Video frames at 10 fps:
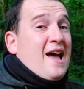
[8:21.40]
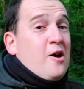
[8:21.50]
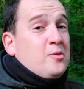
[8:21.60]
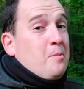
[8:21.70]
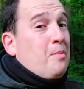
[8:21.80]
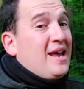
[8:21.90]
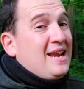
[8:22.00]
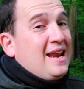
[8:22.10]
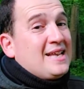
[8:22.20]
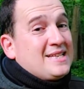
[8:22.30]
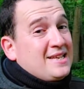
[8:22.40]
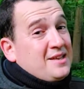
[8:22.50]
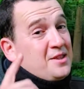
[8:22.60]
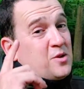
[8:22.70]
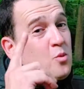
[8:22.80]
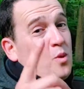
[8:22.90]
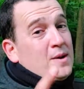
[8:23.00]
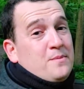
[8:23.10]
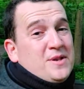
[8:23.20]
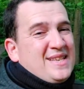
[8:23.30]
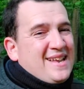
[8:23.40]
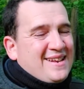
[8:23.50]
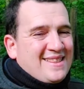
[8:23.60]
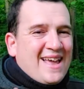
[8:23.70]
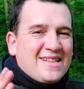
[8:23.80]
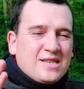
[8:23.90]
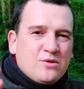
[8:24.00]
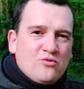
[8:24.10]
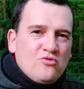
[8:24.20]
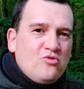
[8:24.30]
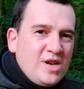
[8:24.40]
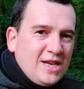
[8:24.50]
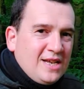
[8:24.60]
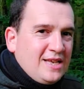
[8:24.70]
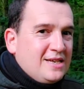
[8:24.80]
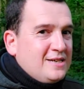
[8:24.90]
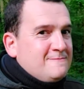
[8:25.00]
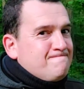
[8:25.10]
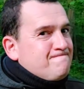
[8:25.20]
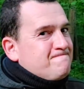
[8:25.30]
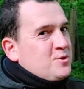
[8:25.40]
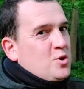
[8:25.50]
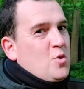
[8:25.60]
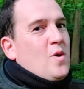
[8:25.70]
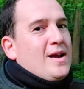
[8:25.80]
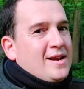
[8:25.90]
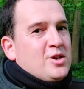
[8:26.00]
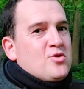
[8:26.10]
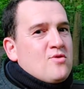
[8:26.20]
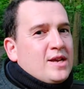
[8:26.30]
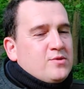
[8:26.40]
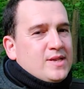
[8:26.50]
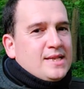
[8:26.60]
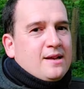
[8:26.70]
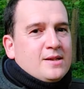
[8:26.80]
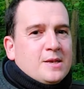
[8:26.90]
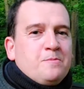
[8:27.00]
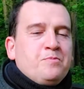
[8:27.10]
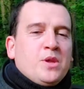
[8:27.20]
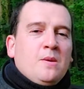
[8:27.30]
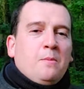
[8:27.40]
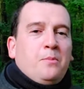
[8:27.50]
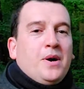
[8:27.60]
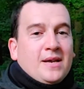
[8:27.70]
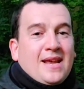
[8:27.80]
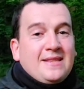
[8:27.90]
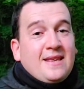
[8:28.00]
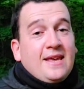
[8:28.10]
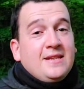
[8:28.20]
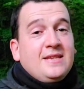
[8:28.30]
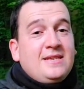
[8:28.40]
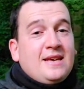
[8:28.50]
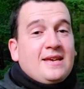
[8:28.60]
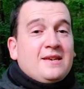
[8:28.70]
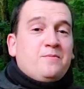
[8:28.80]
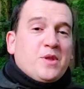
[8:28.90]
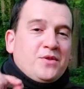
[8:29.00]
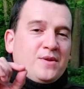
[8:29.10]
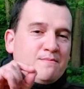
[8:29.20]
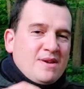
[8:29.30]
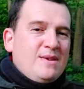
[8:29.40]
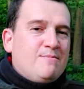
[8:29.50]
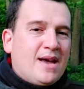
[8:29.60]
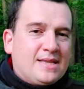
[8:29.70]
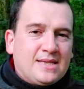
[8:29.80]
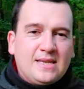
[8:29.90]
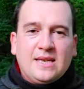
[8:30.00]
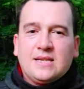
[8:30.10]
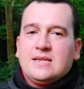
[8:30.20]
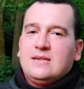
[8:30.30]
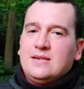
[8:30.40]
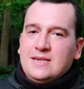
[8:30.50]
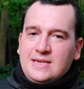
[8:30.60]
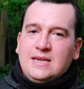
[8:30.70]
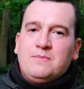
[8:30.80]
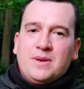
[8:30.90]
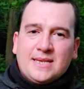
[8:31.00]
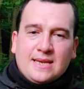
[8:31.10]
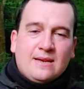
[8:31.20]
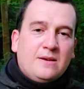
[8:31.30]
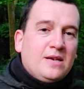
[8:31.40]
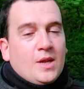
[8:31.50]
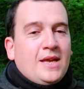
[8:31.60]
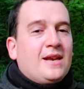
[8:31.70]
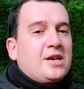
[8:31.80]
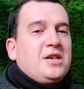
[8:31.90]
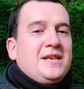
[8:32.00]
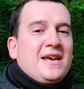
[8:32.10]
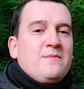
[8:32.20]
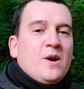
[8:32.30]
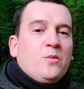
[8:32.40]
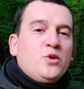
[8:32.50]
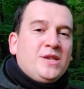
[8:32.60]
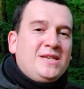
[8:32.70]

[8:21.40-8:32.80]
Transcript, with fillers: out by less than 1%. That's really quite a great result. But at the end of the day, the Mi Band 6 did better. It actually came up with a